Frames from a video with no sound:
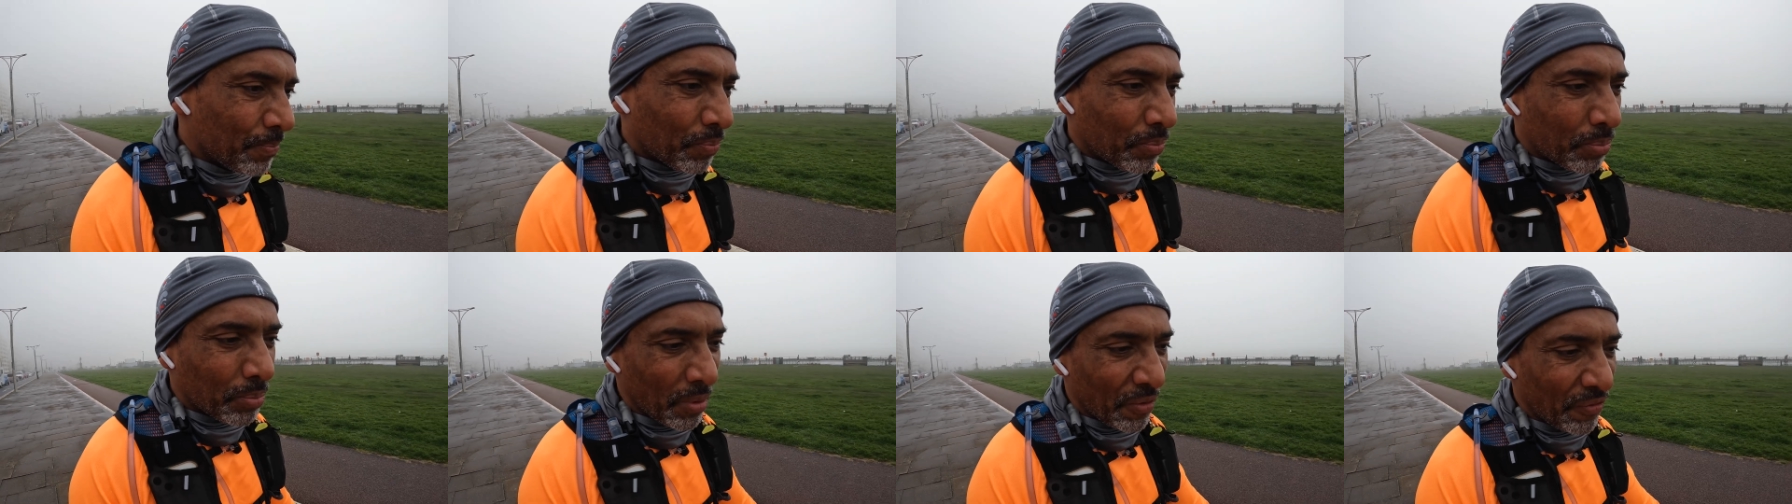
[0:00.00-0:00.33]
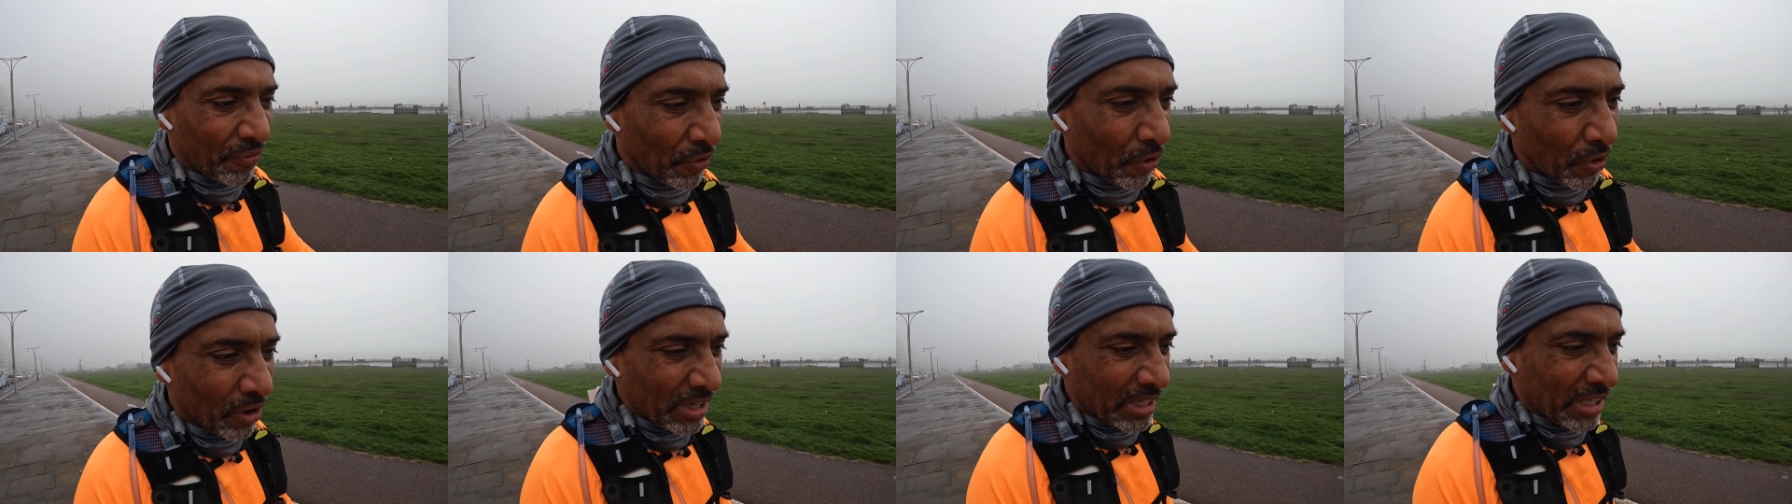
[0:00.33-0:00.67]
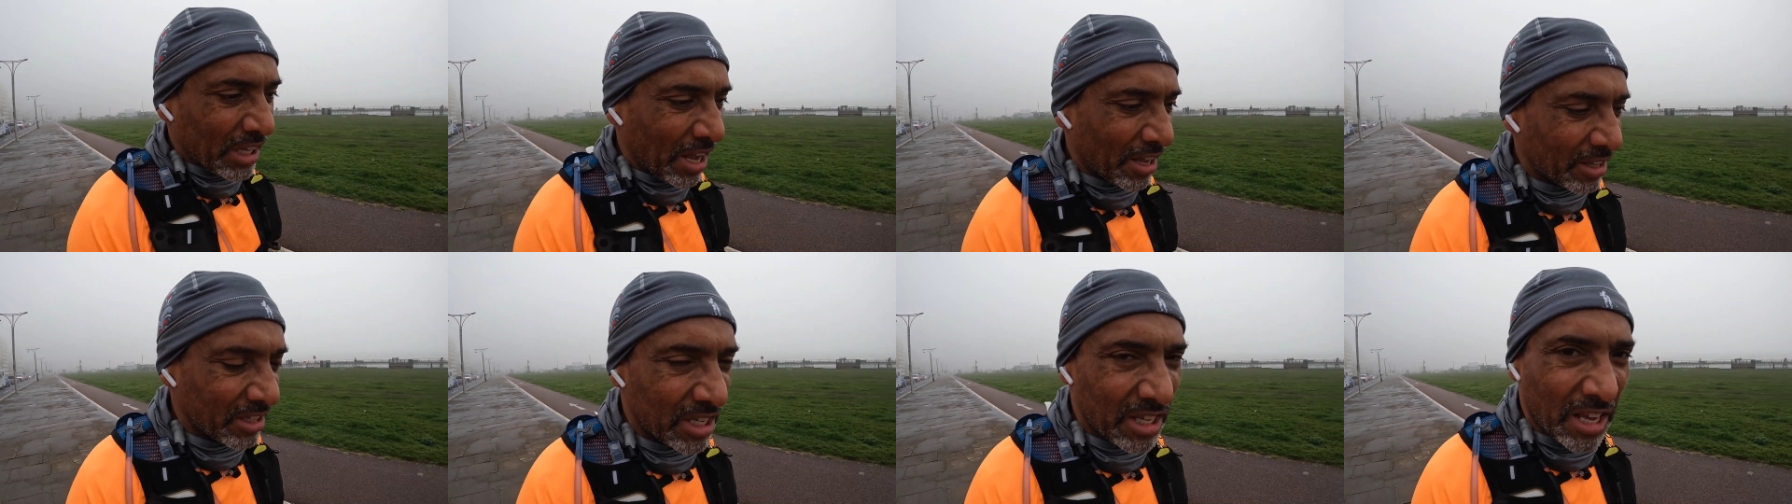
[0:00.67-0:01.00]
before I
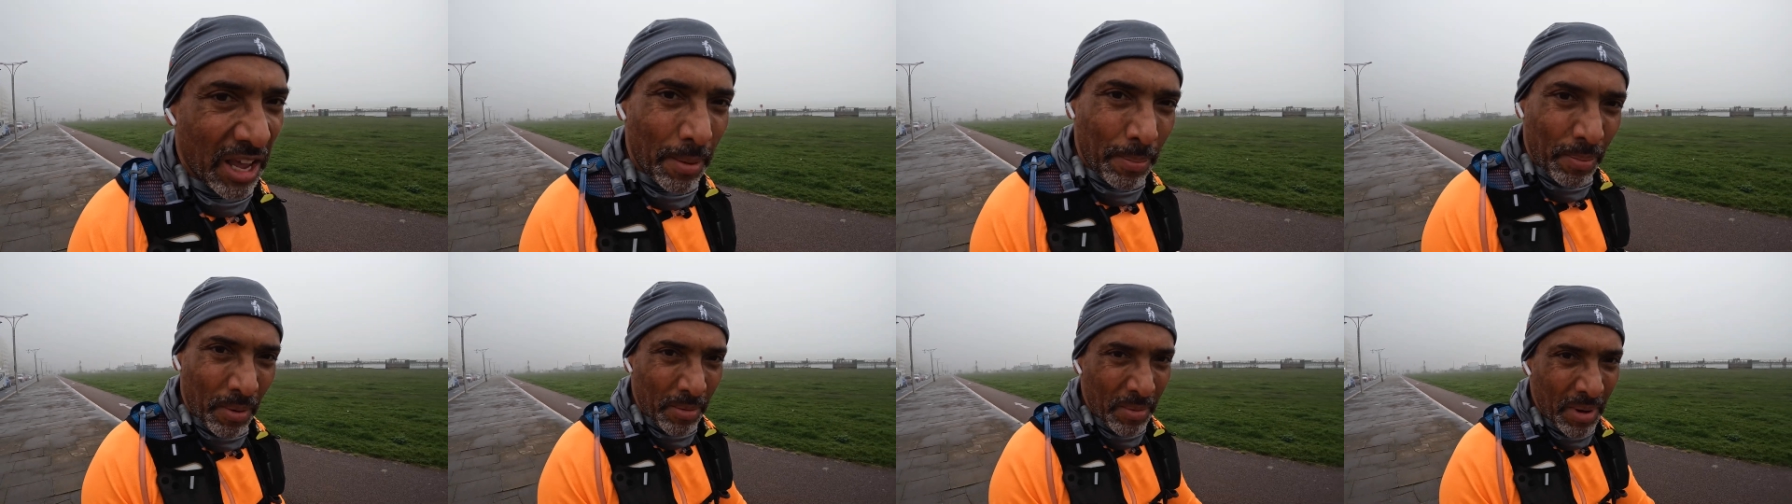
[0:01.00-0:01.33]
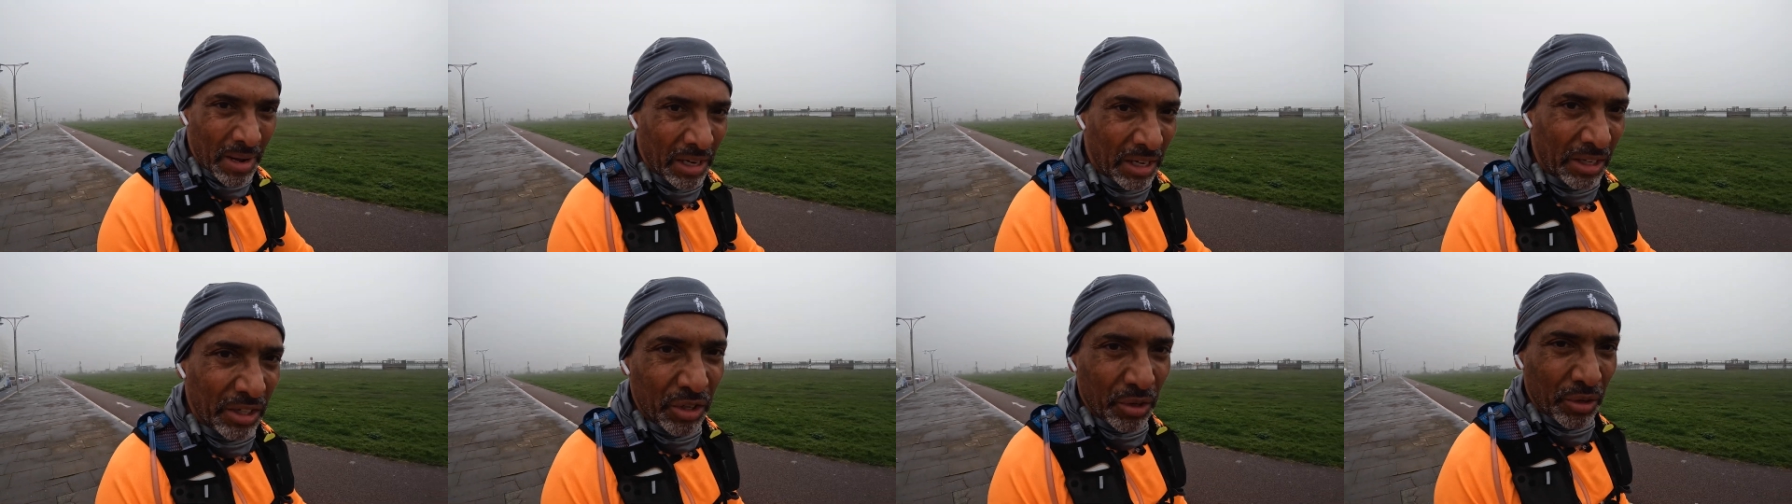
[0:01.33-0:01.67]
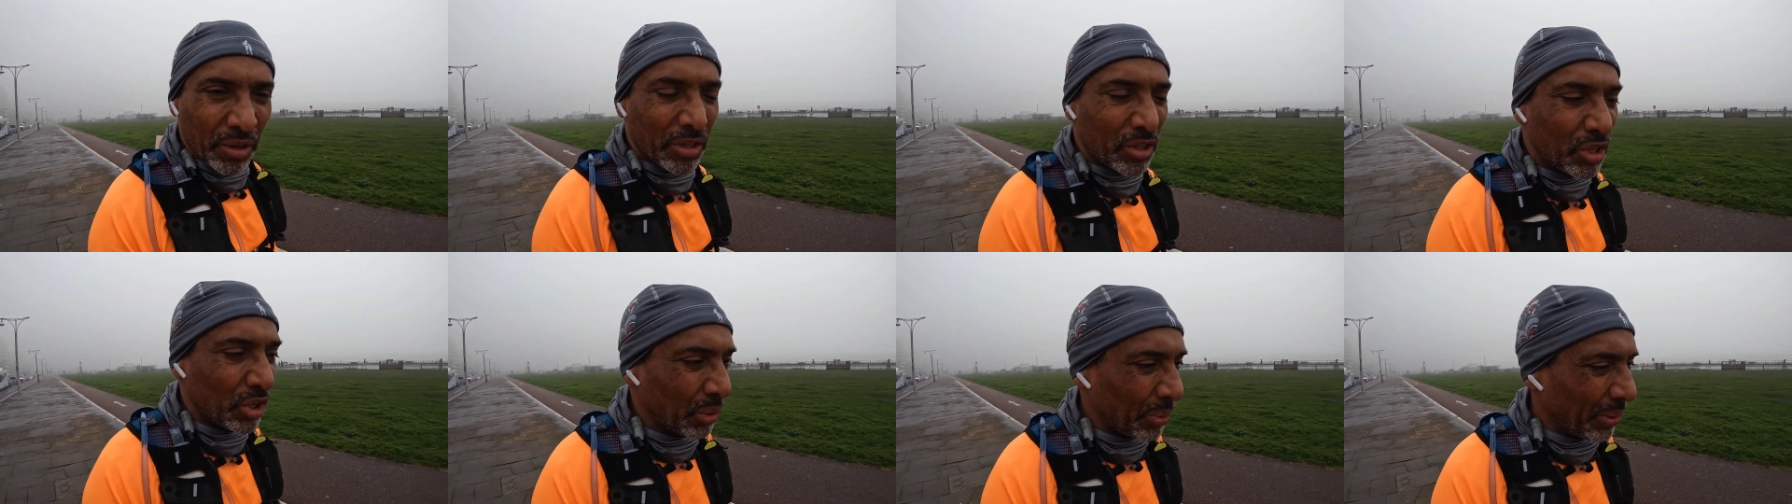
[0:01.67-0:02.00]
start to taper. I'm only doing a
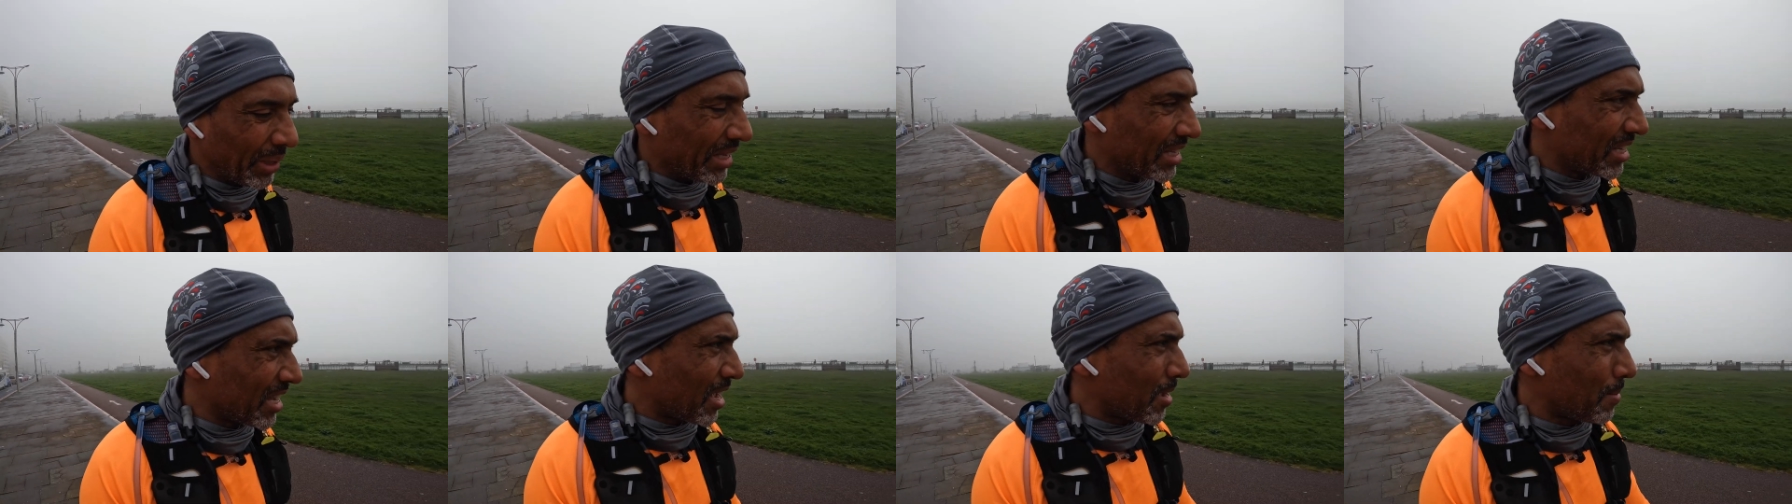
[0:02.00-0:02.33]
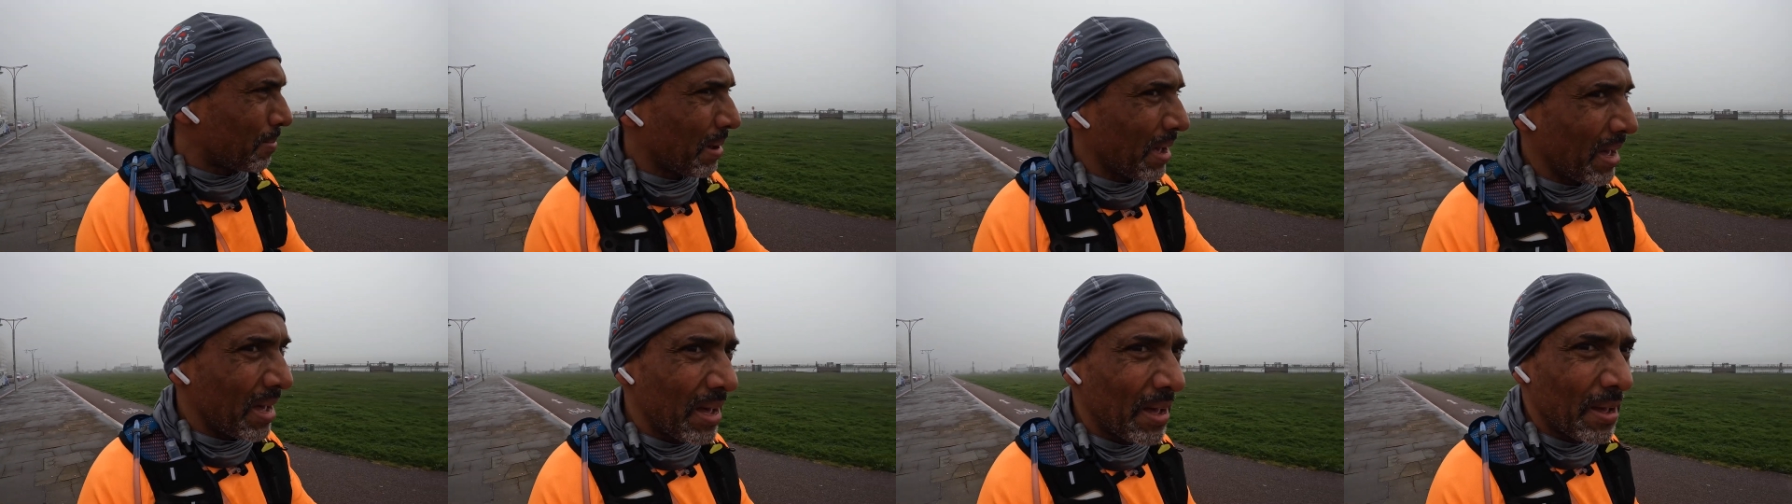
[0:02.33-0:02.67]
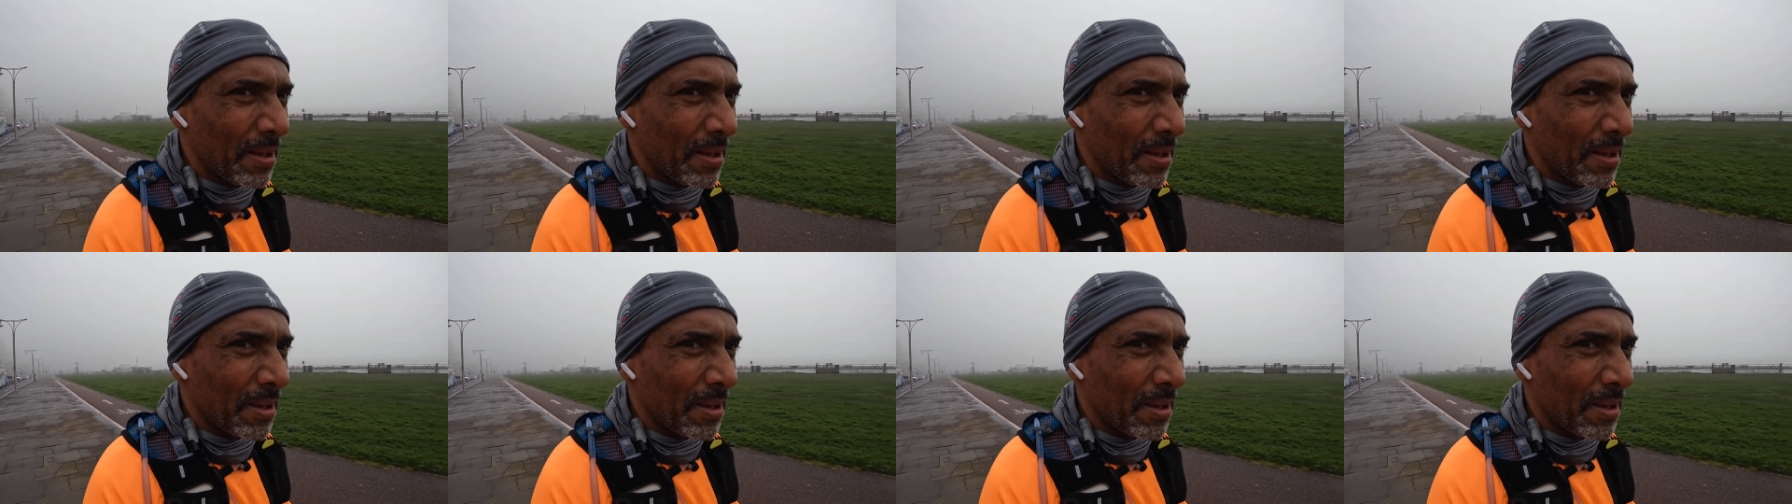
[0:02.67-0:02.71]
2-week taper,